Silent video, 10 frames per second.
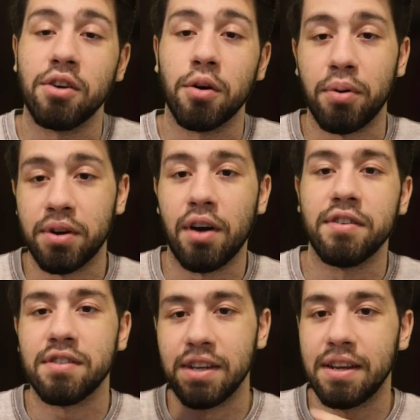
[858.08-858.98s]
then your opponent
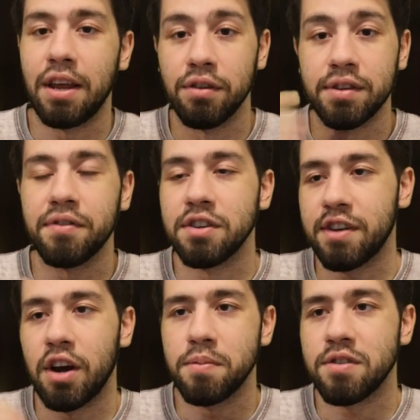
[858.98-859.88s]
obviously kills off the
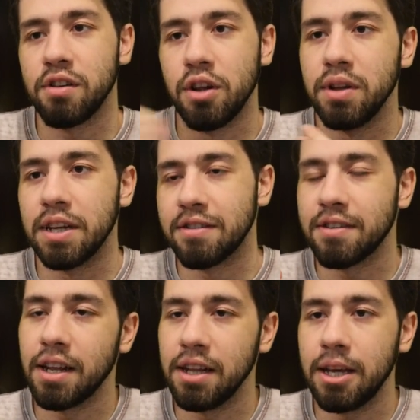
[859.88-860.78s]
Scarabs slowly and
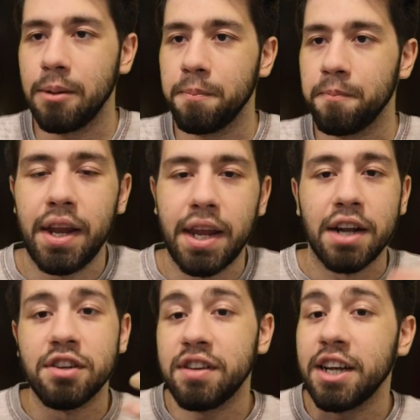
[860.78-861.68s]
steadily. And yeah,
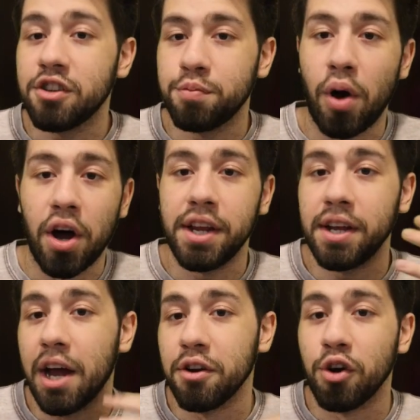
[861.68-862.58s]
just like
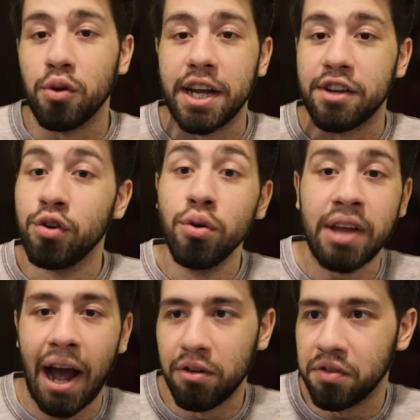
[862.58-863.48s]
spawning, I don't know, like 2
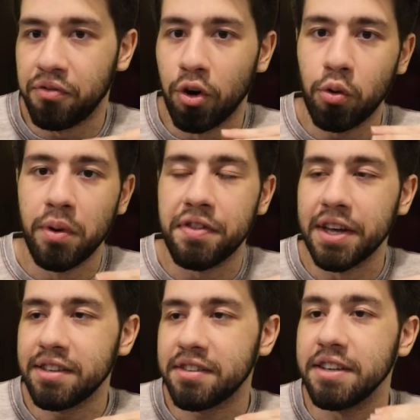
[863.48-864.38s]
Townsfolk with
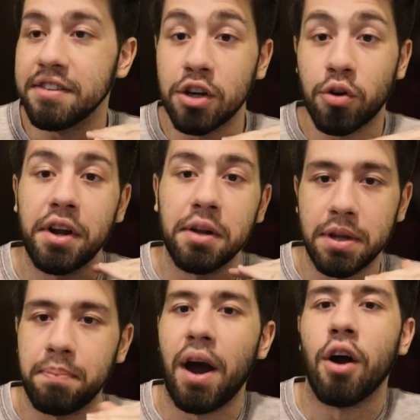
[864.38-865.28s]
this is
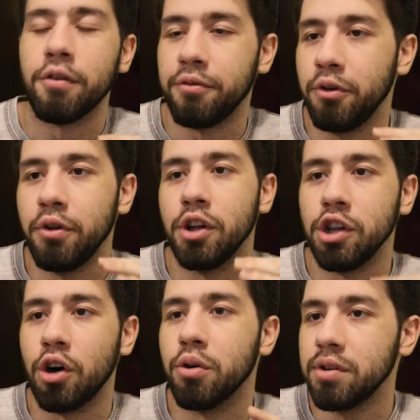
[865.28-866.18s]
incredibly powerful
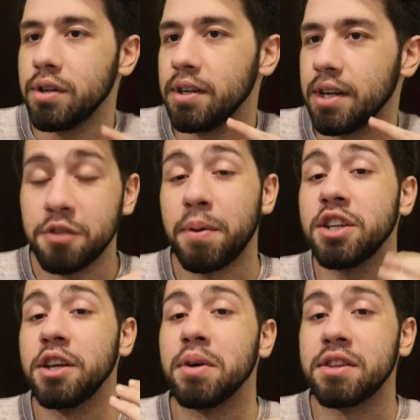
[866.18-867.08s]
alone,
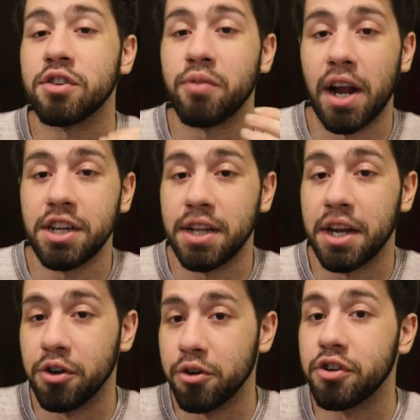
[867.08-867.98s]
especially with the strategy
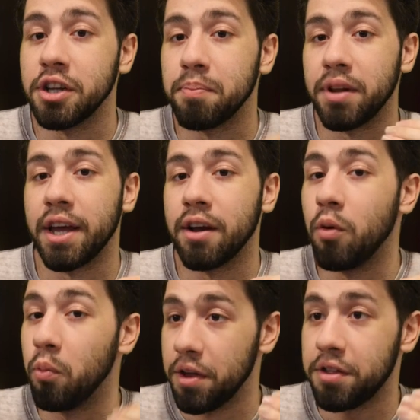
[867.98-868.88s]
that you're usually playing
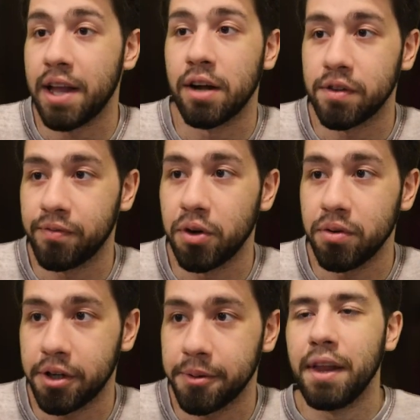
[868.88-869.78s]
with
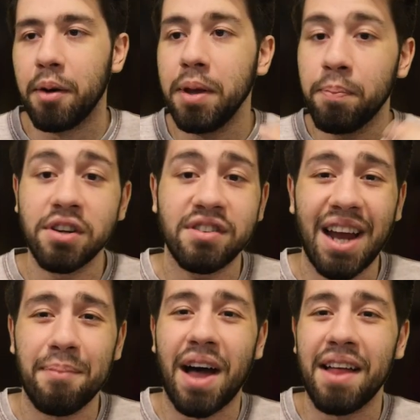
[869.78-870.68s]
Townsfolk. Now, me
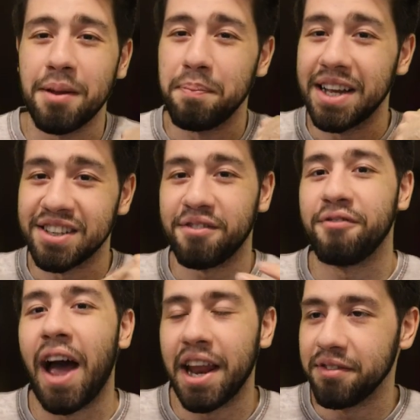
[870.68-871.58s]
personally, I'm not the biggest
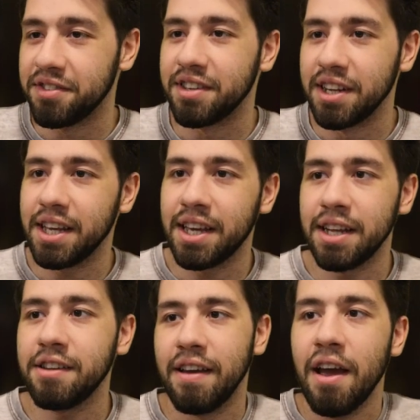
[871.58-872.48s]
fan of
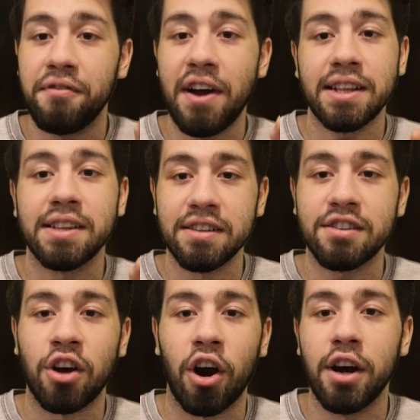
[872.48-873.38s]
Syndicate, but the fact that this
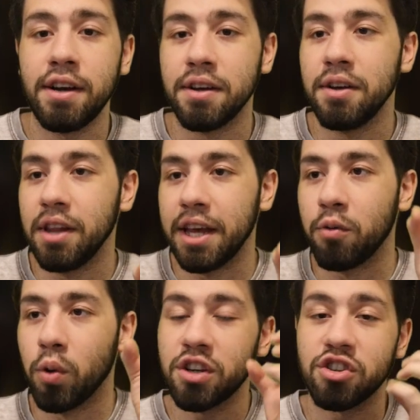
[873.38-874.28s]
card like
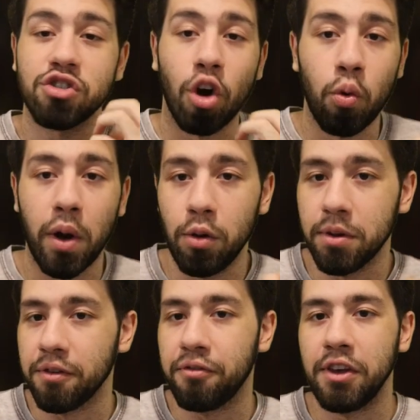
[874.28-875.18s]
works so well
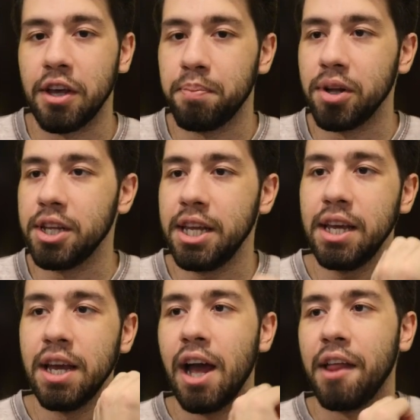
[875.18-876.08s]
with the fee
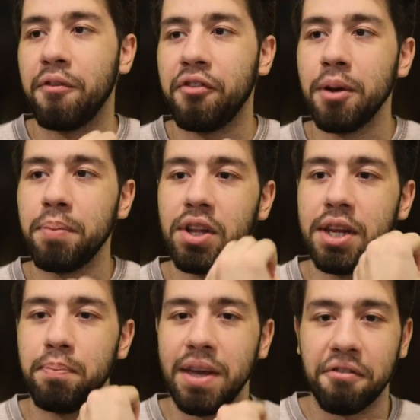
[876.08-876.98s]
ability, and the fee
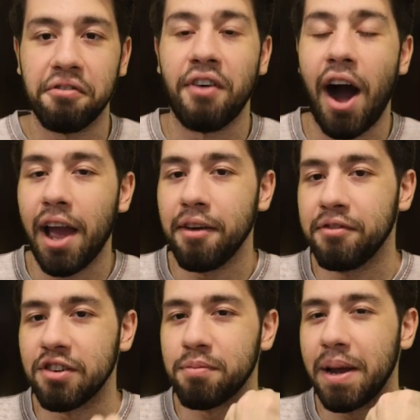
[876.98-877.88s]
ability being
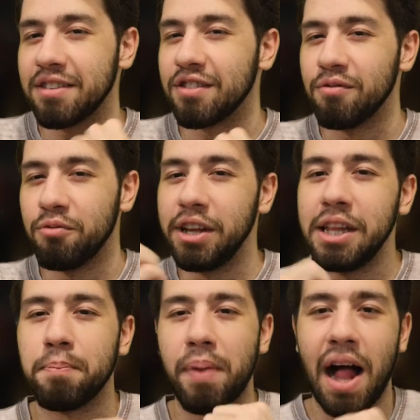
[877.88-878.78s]
5 just makes it
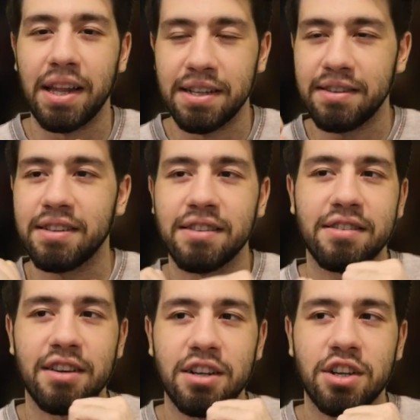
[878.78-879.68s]
really balanced and
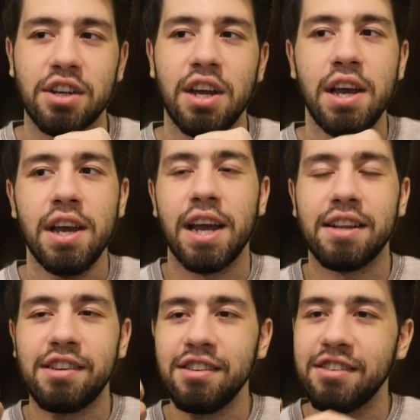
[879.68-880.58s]
such.
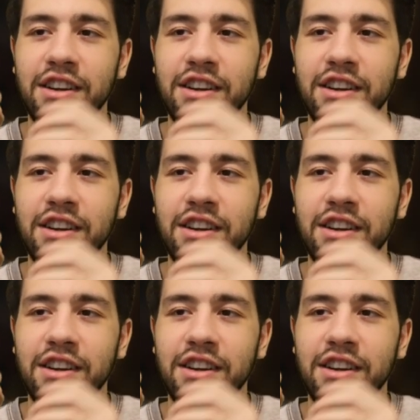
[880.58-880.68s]
it's just